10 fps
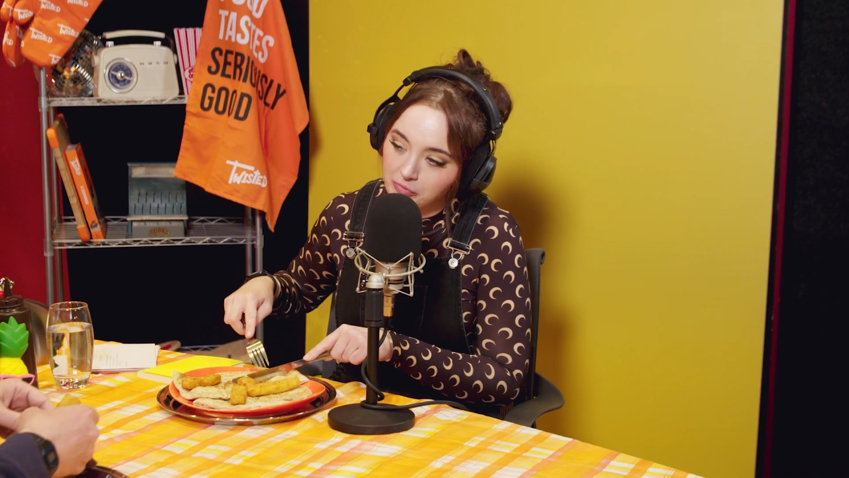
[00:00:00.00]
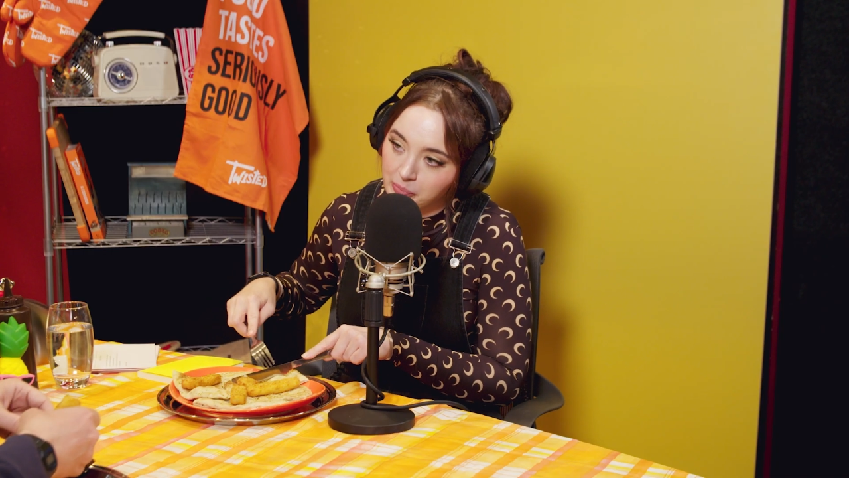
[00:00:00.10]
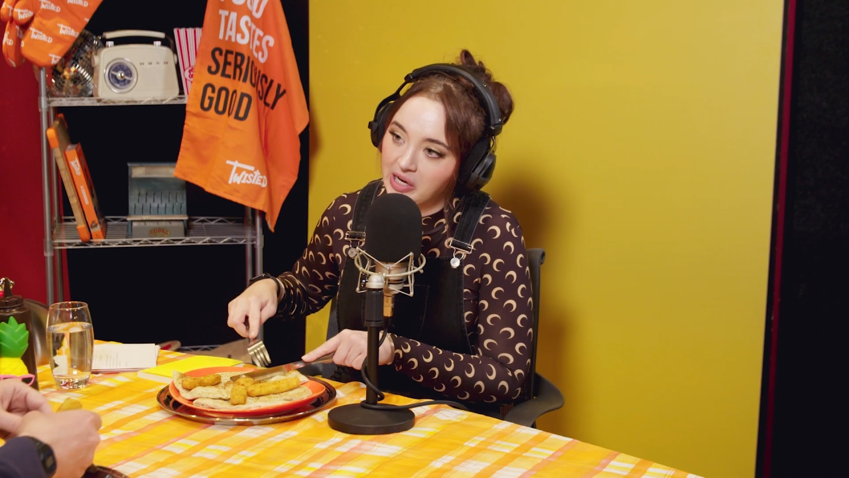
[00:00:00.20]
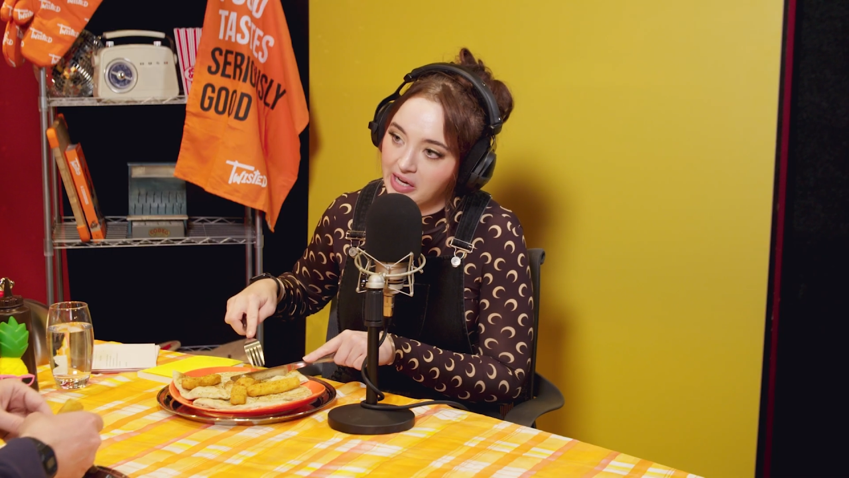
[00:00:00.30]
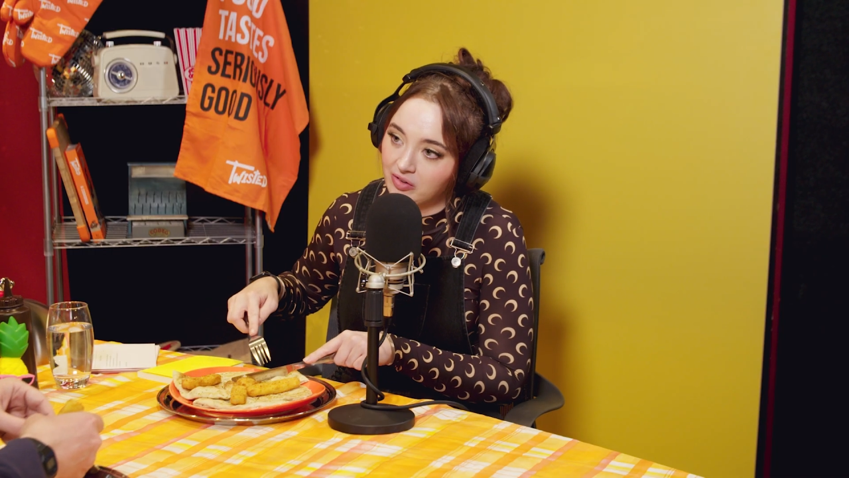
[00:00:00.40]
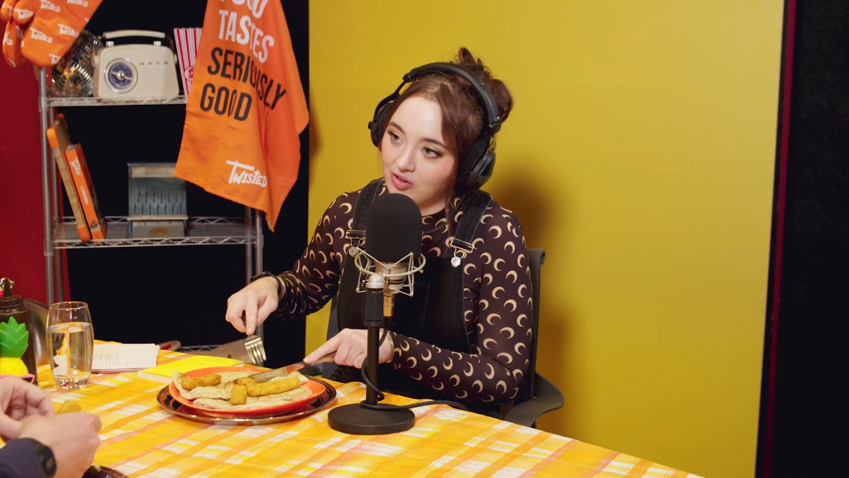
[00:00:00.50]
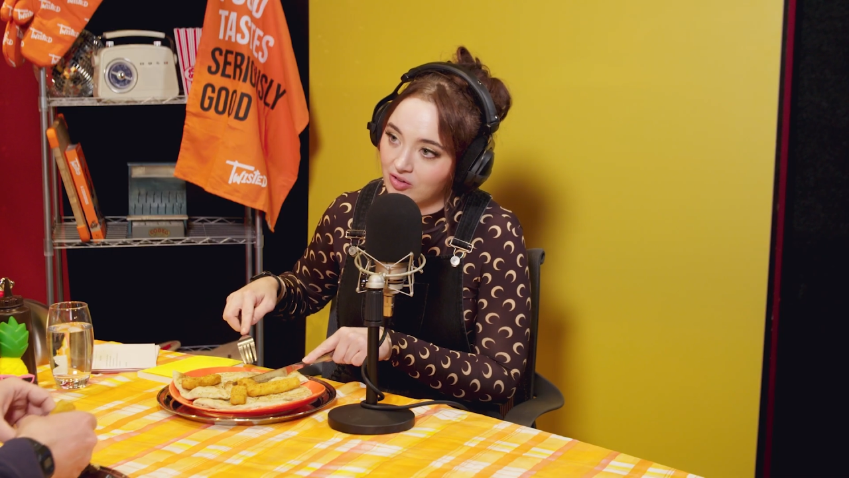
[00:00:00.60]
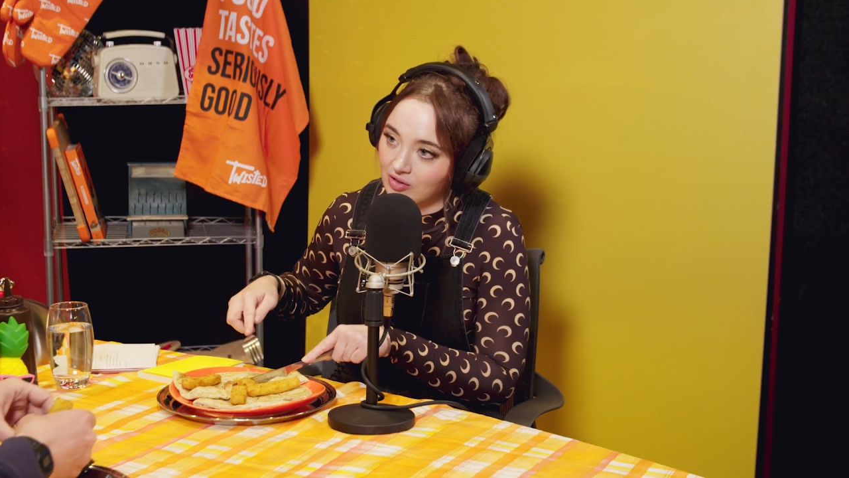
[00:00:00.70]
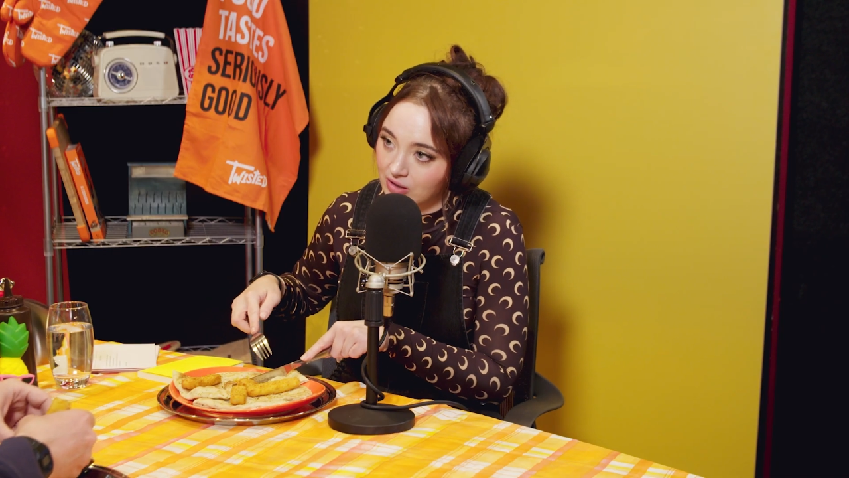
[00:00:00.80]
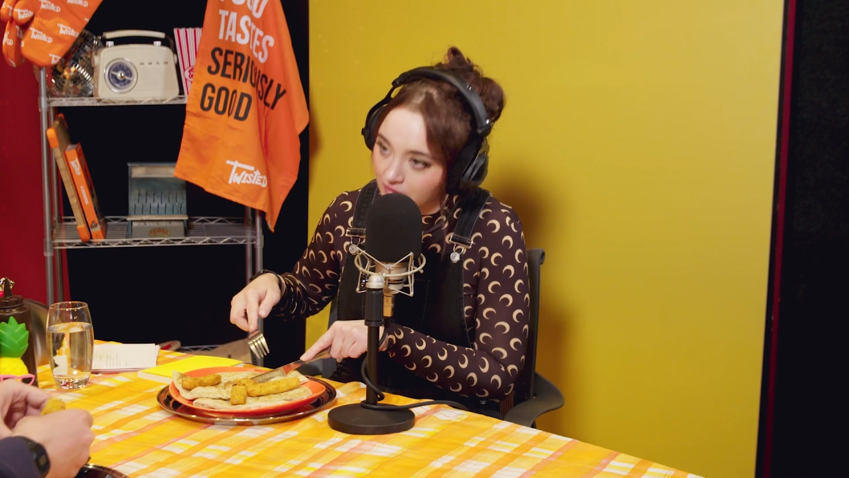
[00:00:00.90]
bread.
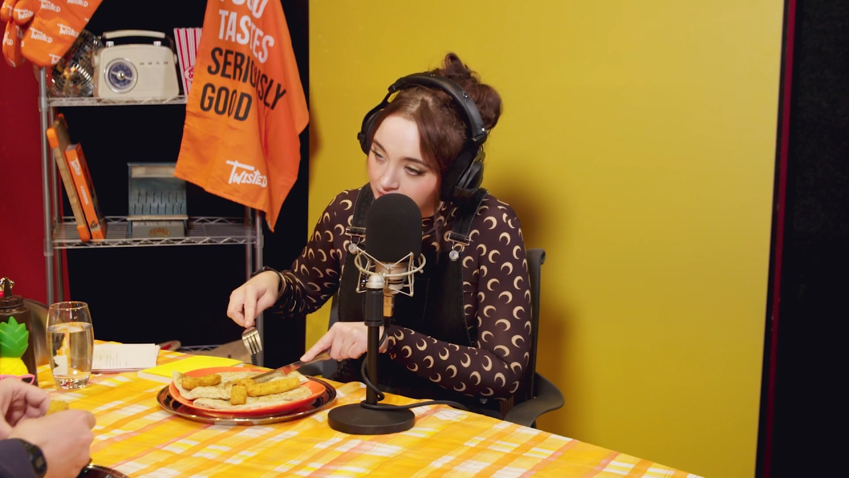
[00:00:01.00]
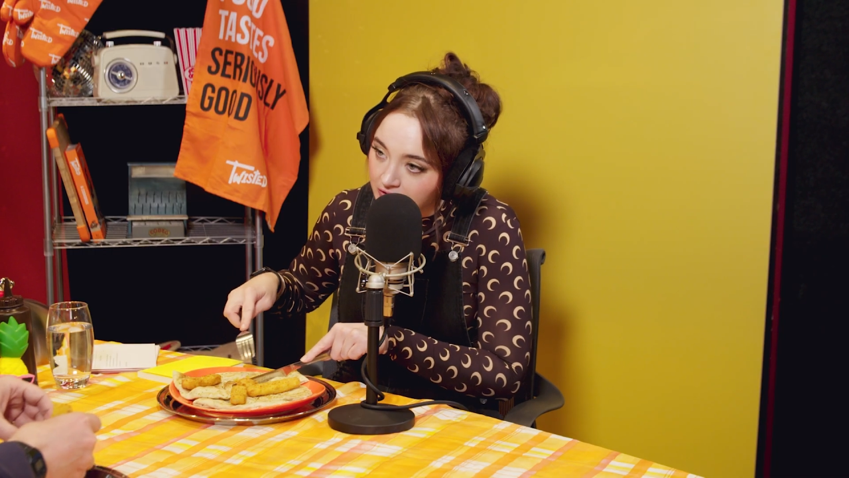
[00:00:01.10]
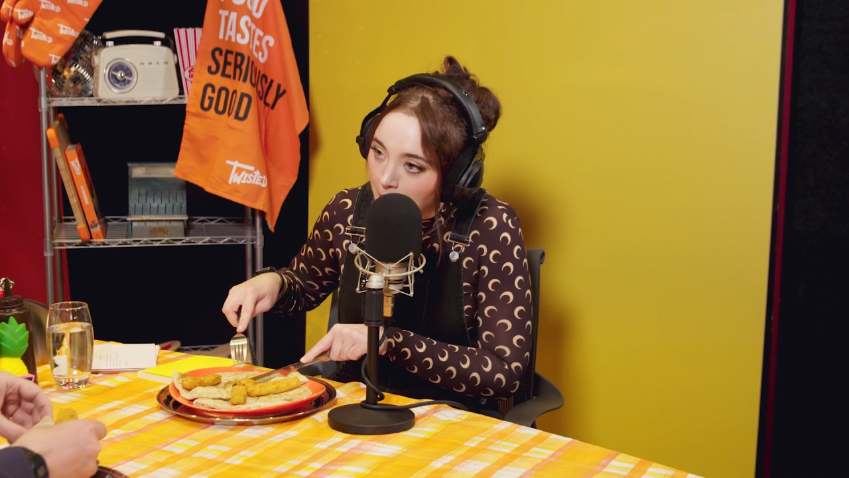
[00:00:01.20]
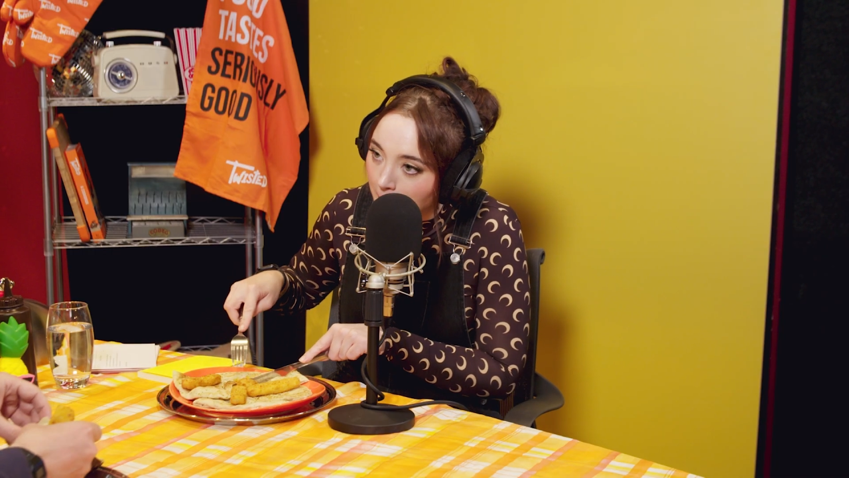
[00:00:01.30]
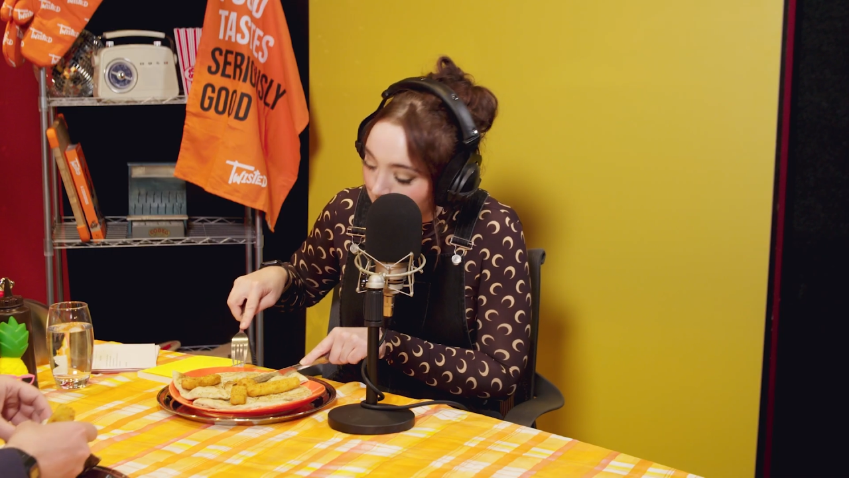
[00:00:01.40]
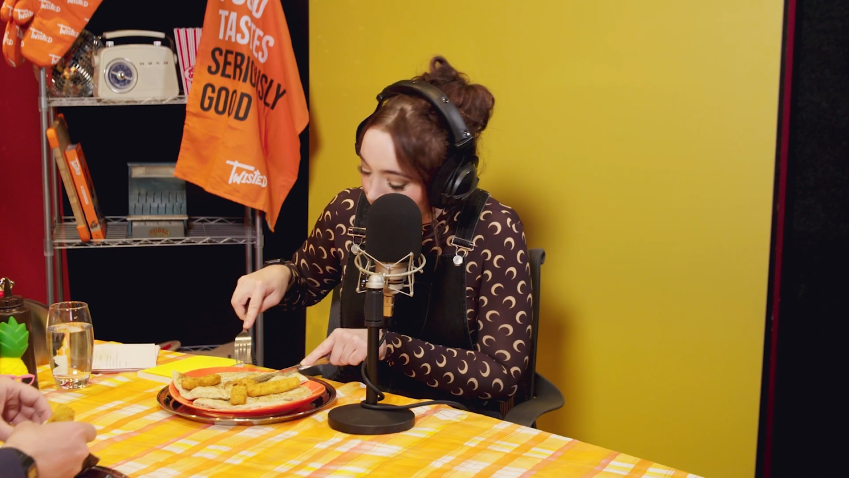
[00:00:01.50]
I love it.